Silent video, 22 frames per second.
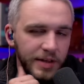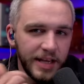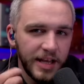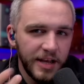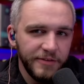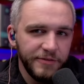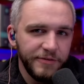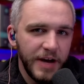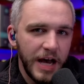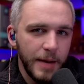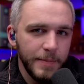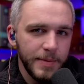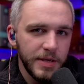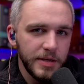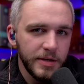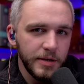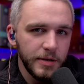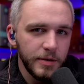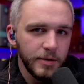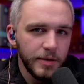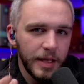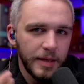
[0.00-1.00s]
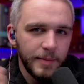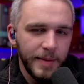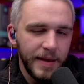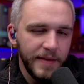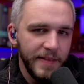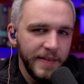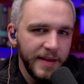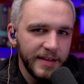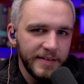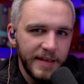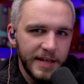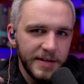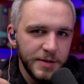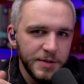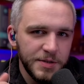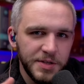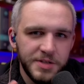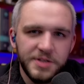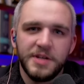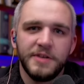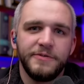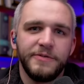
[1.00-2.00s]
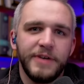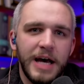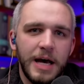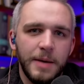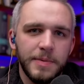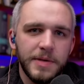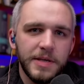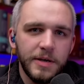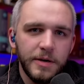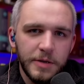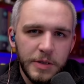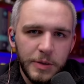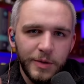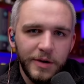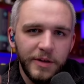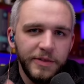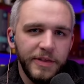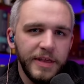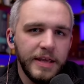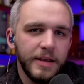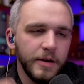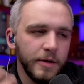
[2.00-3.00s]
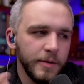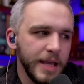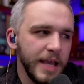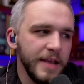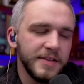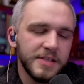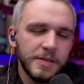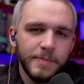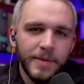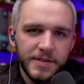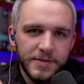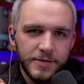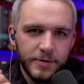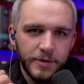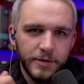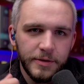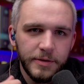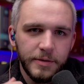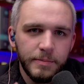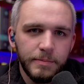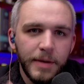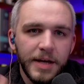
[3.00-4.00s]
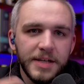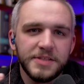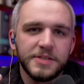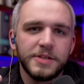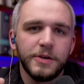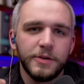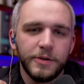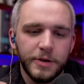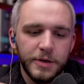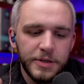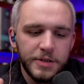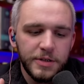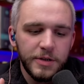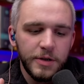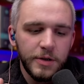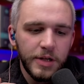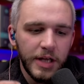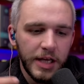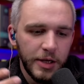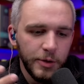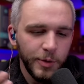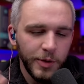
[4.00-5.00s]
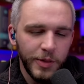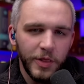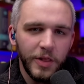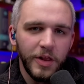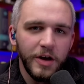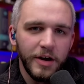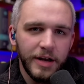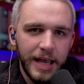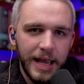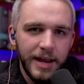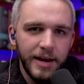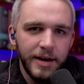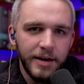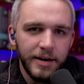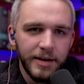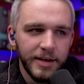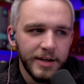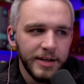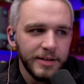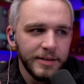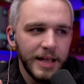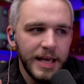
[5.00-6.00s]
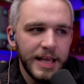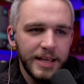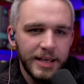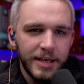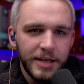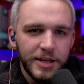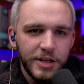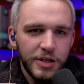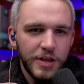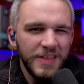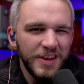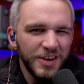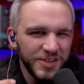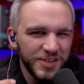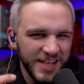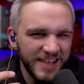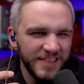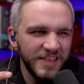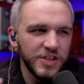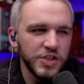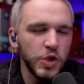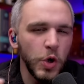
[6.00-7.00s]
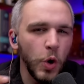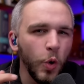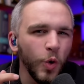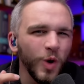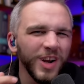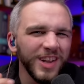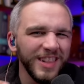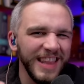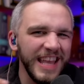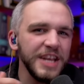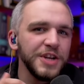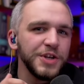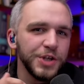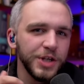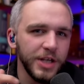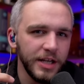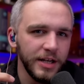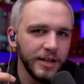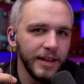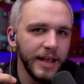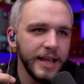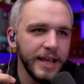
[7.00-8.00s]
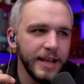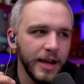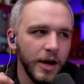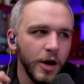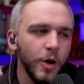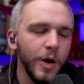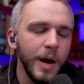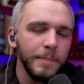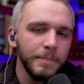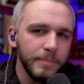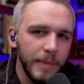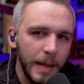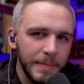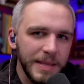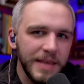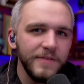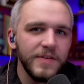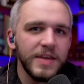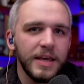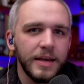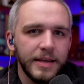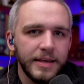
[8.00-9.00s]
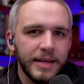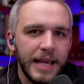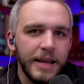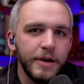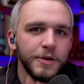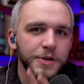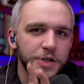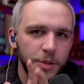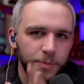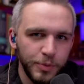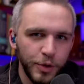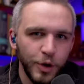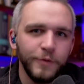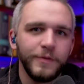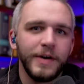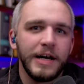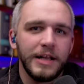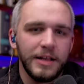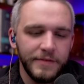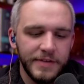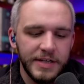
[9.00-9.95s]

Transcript: a Fabio, like, man, that dude's just a Fabio, you would think, okay, it's a muscular dude with long hair. Right. Like, there's like this correlation, like, oh, I'm giving a character profile of an